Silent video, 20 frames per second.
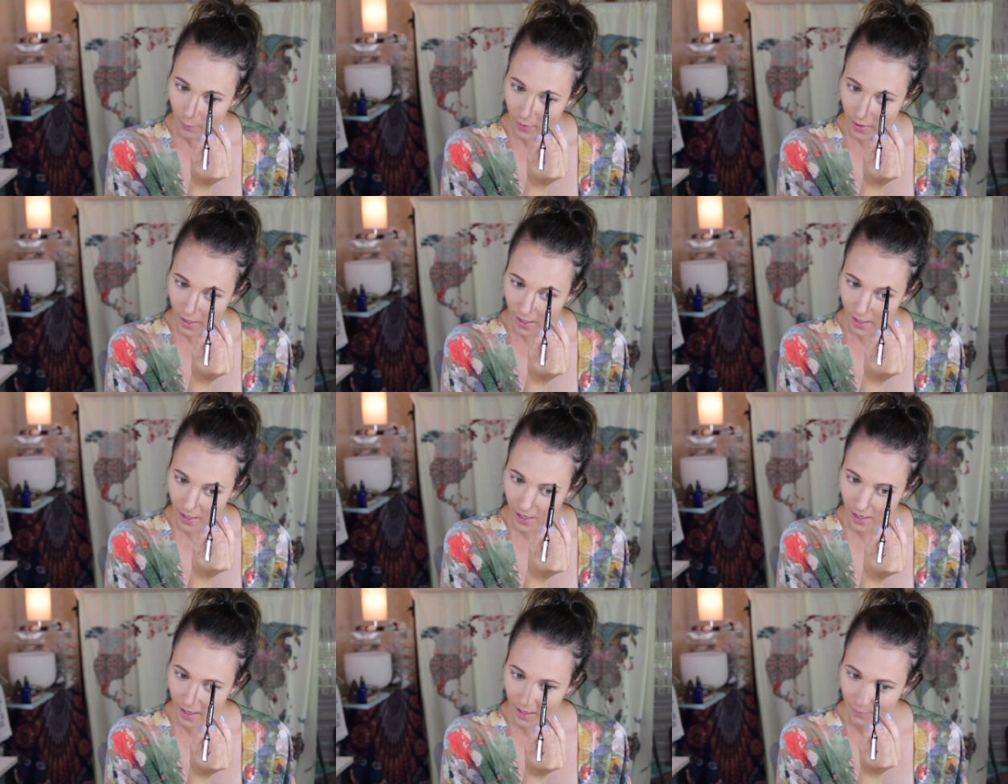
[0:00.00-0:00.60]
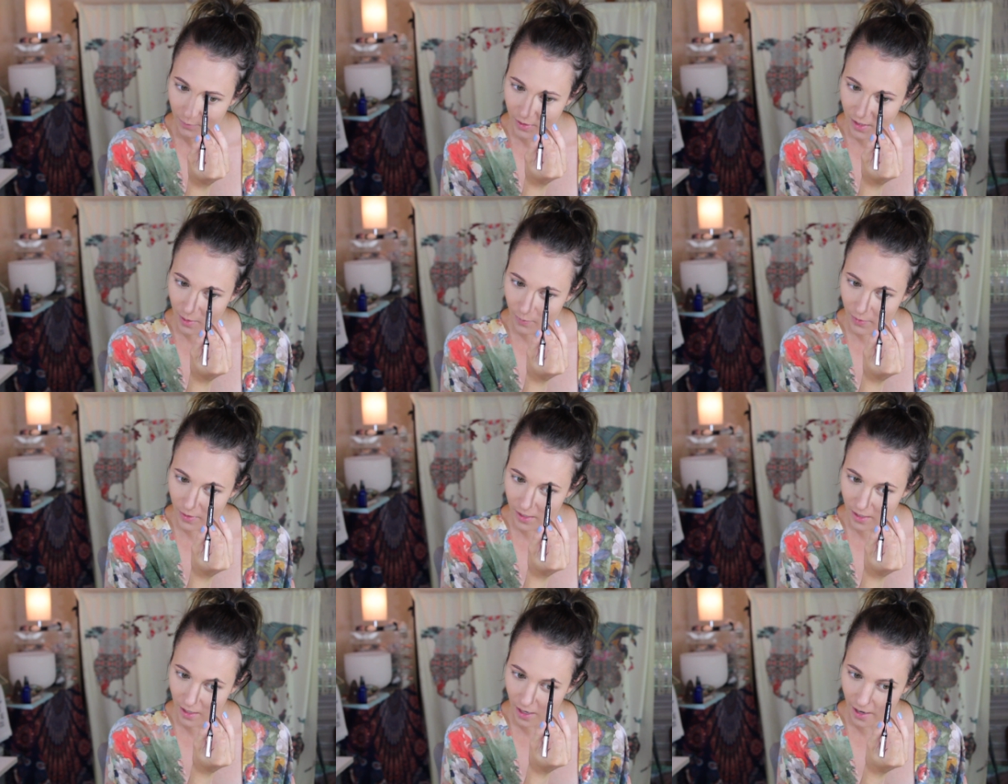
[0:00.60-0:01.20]
but I'm
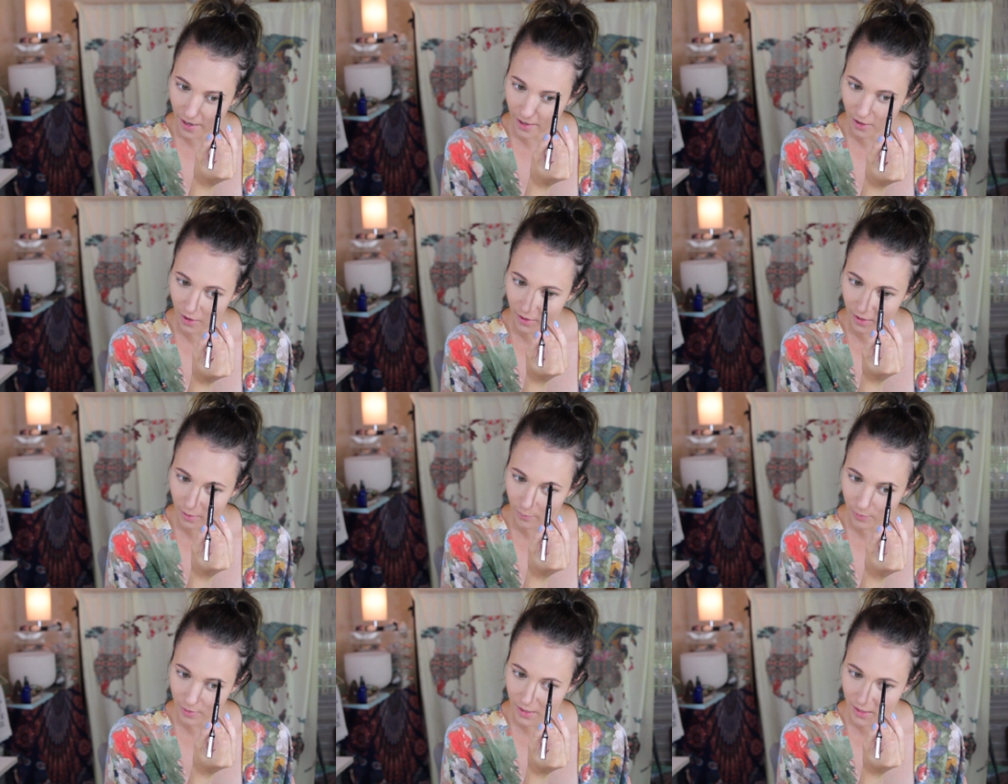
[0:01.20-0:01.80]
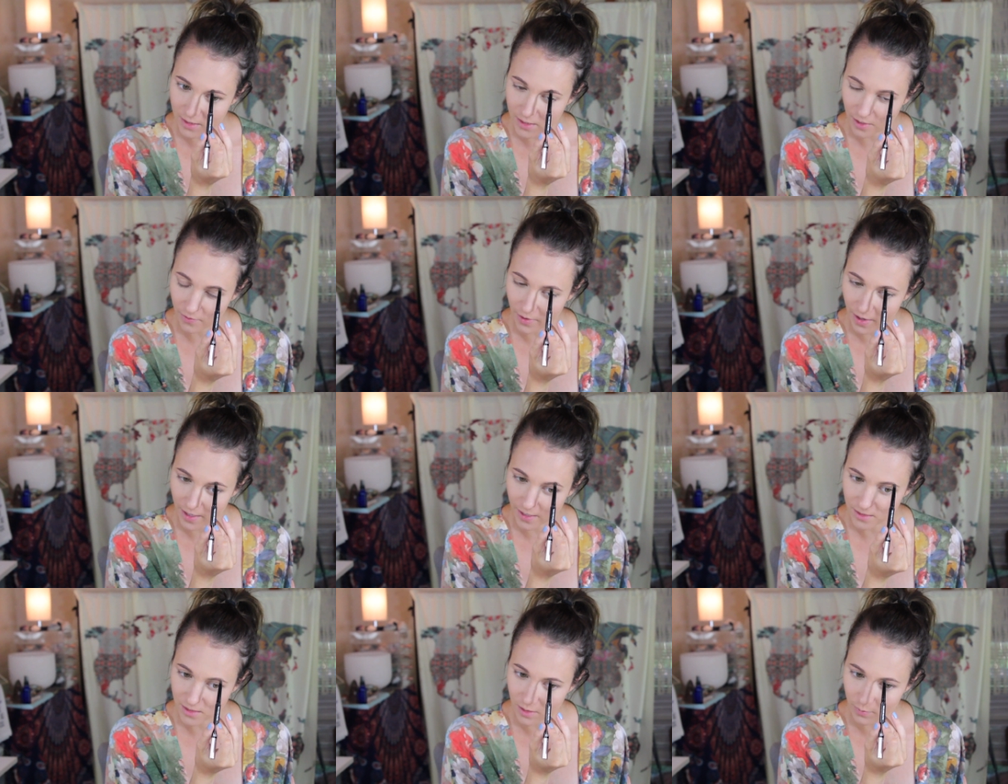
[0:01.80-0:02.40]
keeping an eye on it because I've
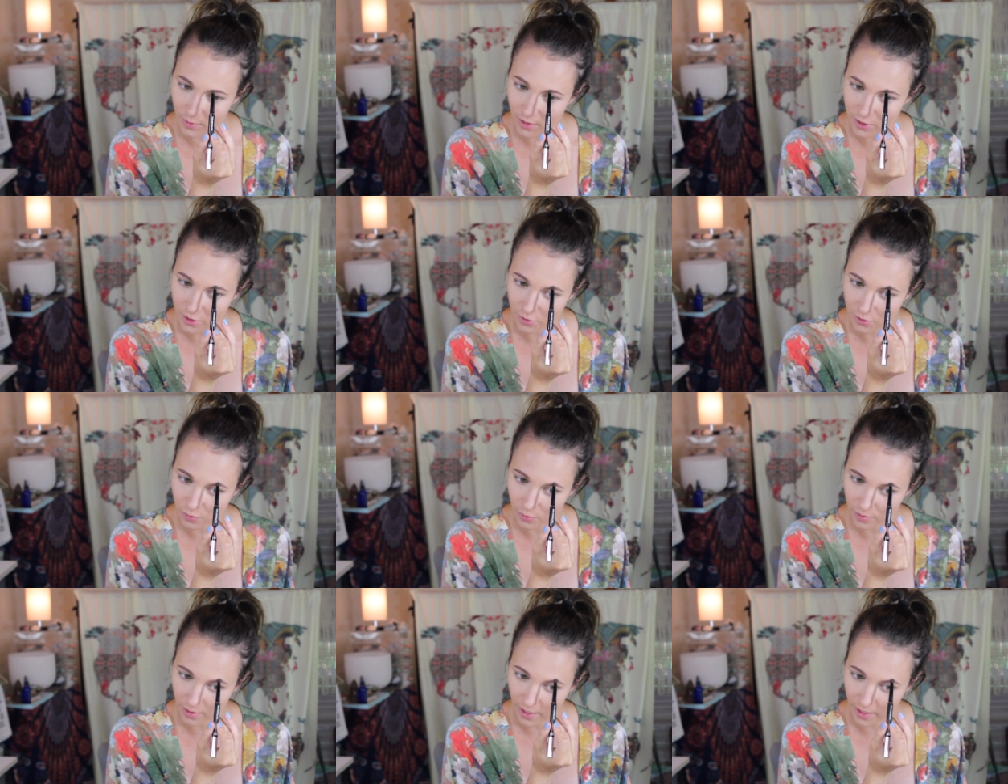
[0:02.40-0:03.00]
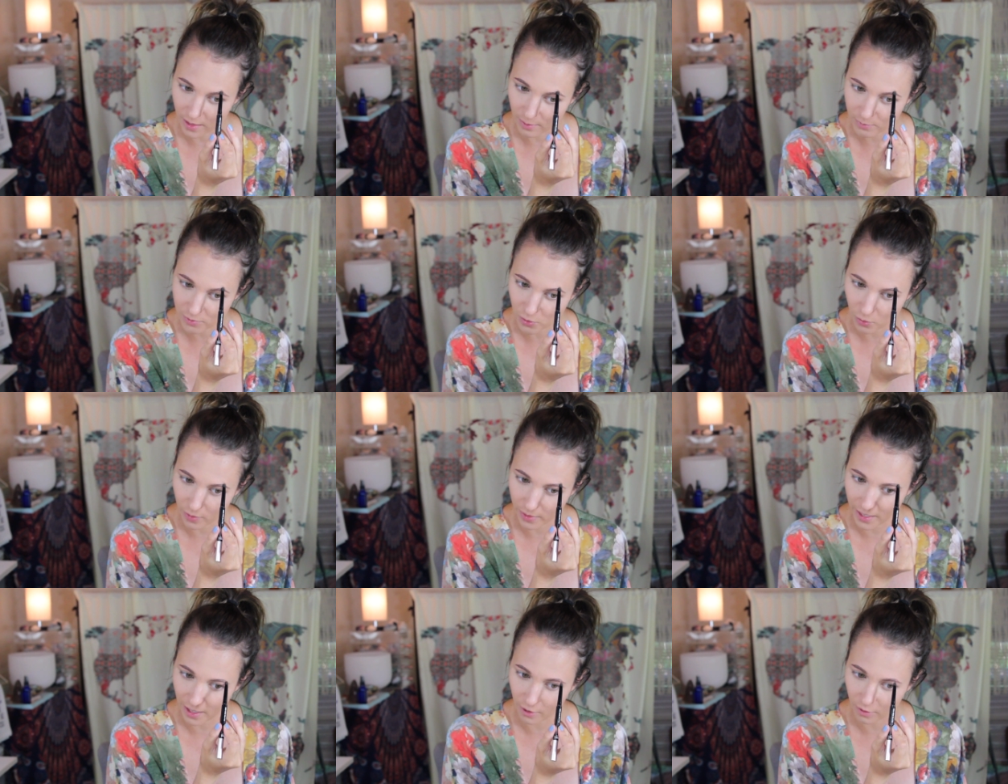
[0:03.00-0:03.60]
had some issues with items
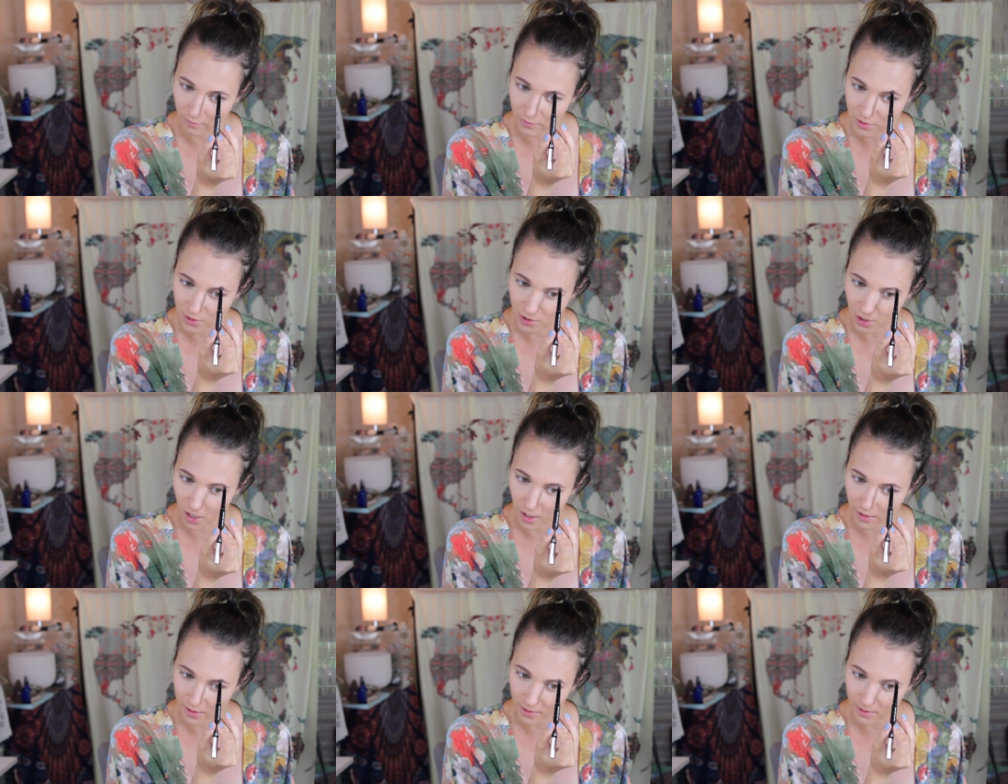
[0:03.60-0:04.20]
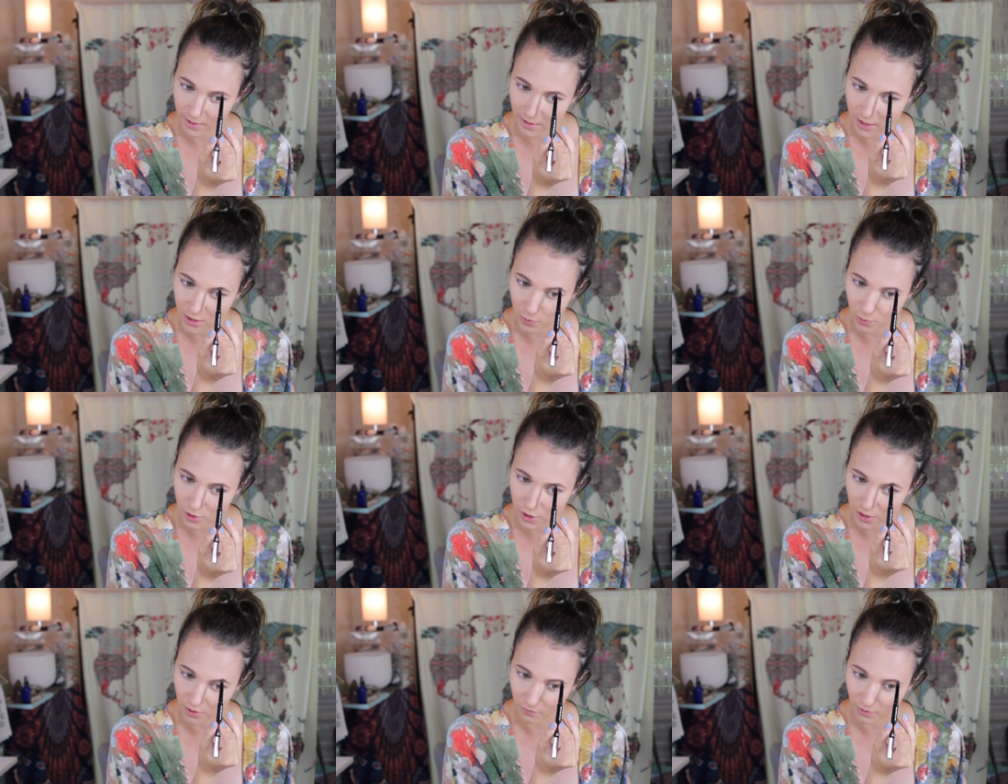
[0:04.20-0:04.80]
going out of stock and like
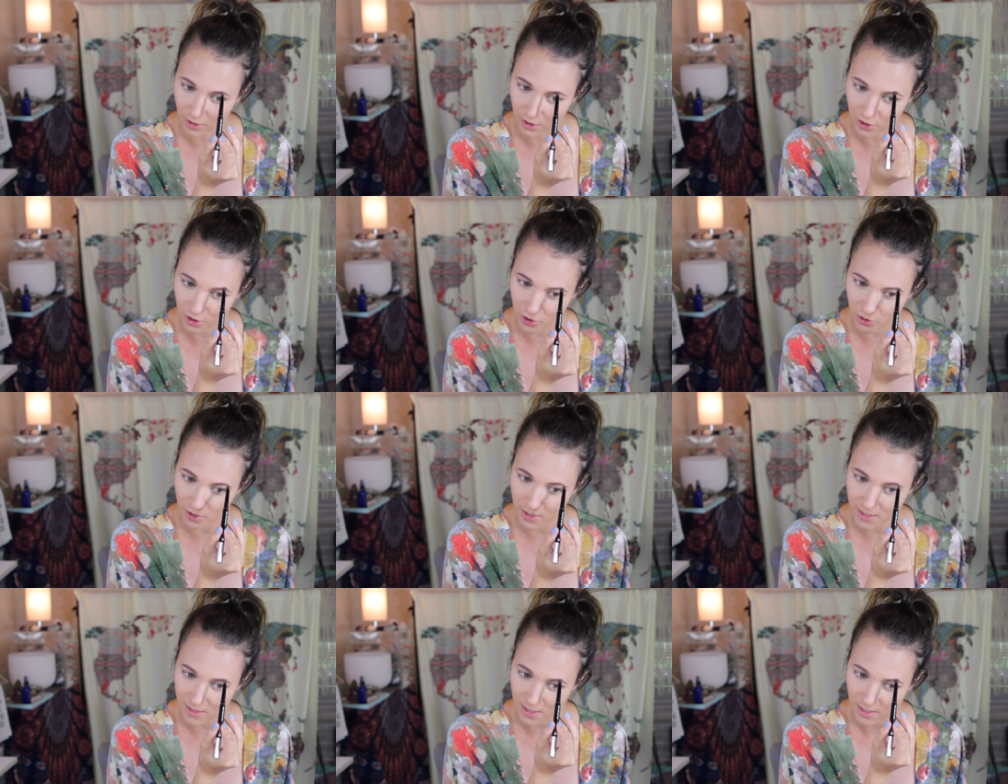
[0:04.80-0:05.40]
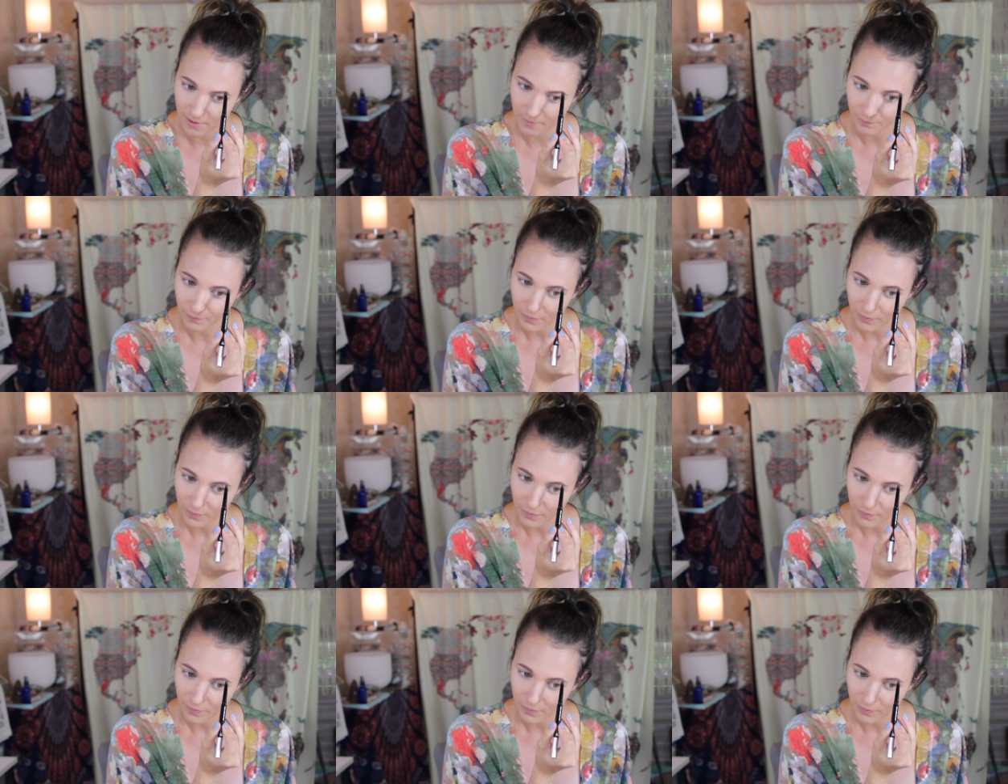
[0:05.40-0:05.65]
switching registries.